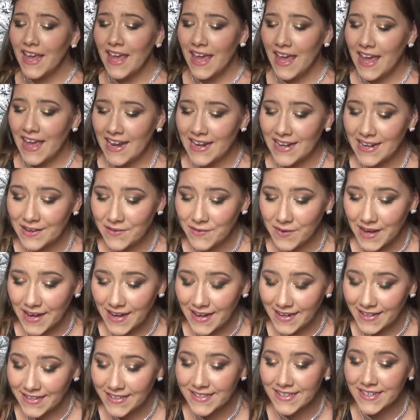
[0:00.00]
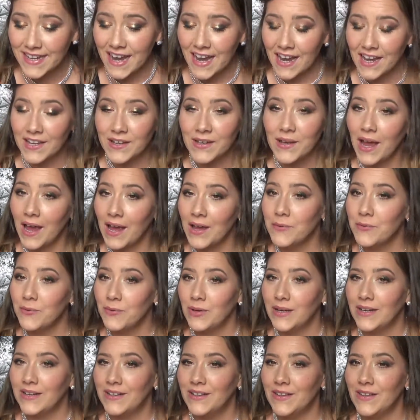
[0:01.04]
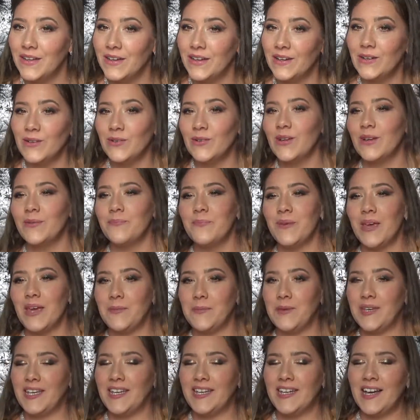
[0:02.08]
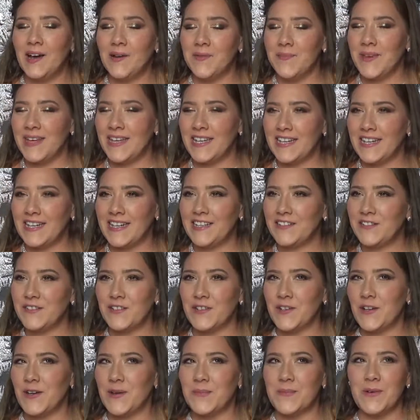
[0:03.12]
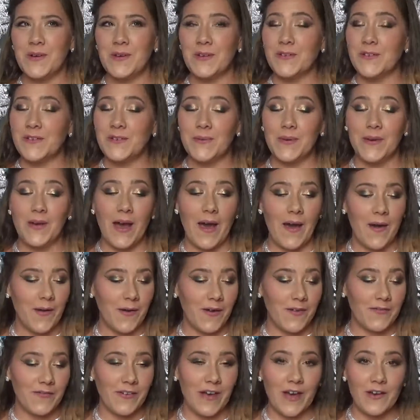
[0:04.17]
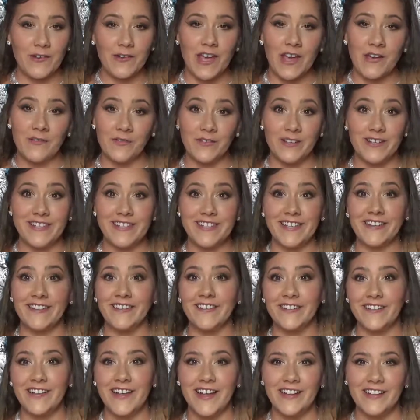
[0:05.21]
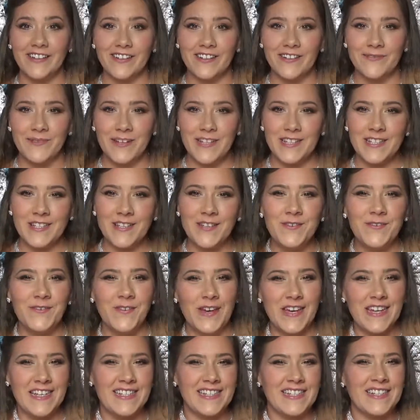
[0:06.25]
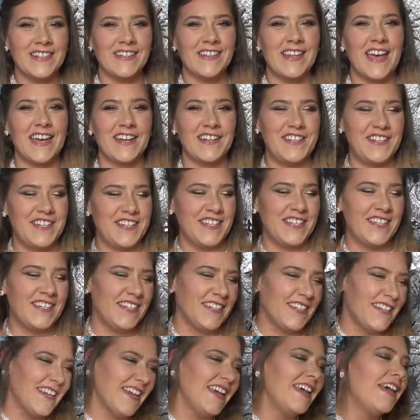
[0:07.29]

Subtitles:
Anyways, I will though, maybe. I'll make an Instagram post about how I found every single color in my Too Faced collection.